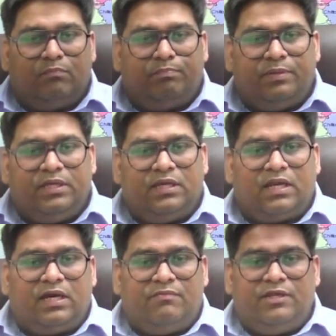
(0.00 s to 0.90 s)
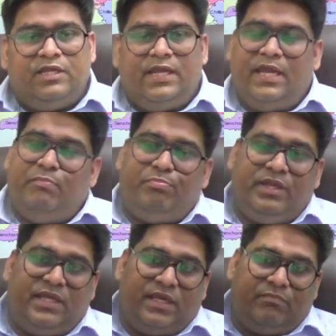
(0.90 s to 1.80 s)
Pre-Aravali and
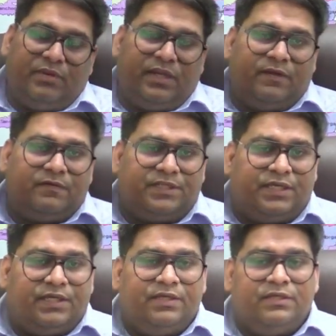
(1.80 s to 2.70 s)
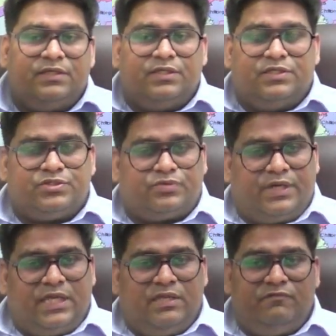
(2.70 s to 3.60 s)
Precambrian. Okay. So
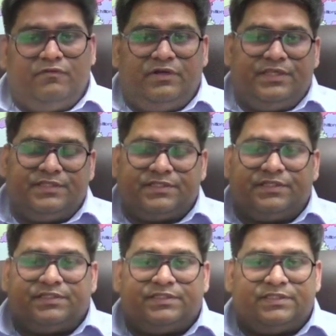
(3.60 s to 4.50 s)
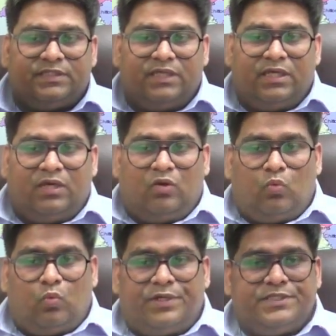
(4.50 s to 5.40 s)
again, we will discuss
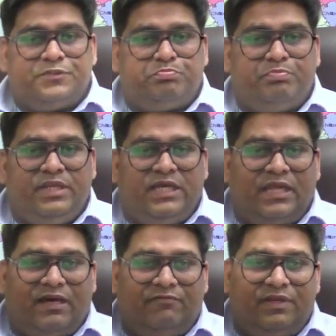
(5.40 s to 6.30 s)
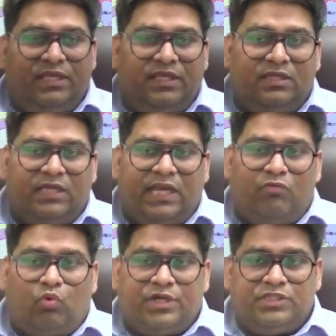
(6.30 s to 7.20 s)
what is pre-Aravali
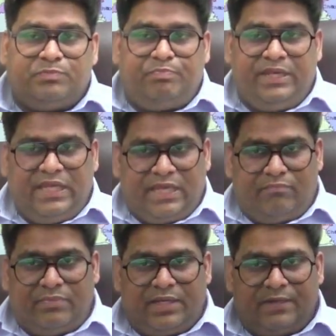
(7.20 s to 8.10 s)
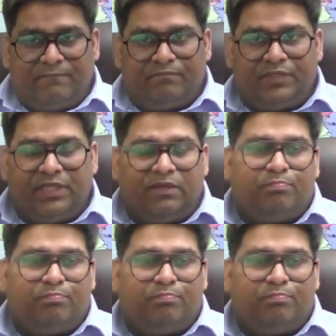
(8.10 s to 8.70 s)
and what is Precambrian. Okay.